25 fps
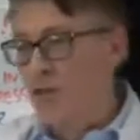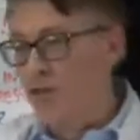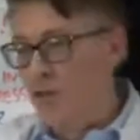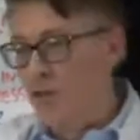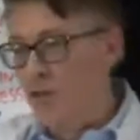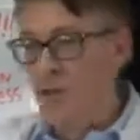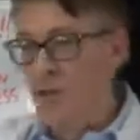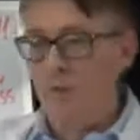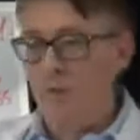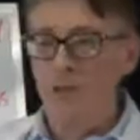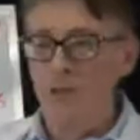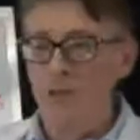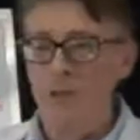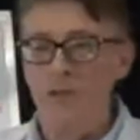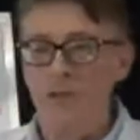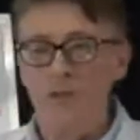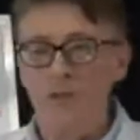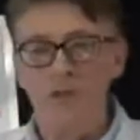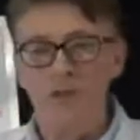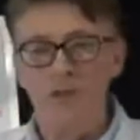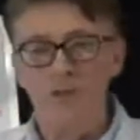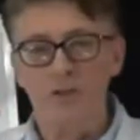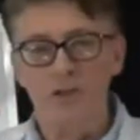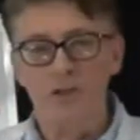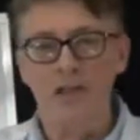in Germany or
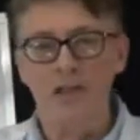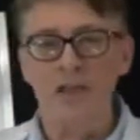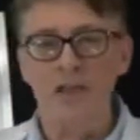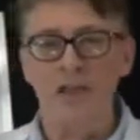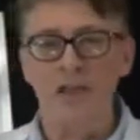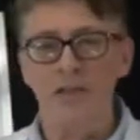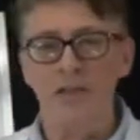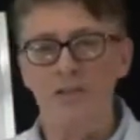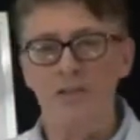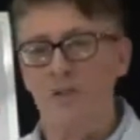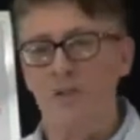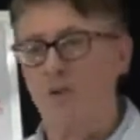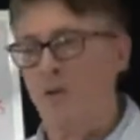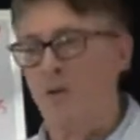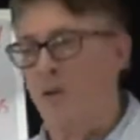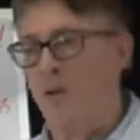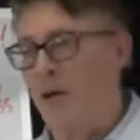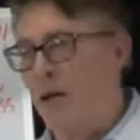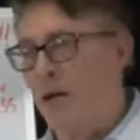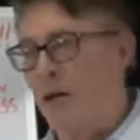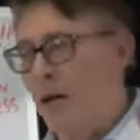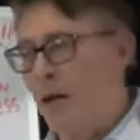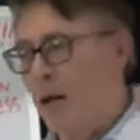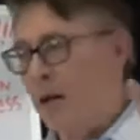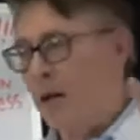New Zealand
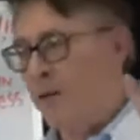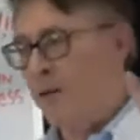or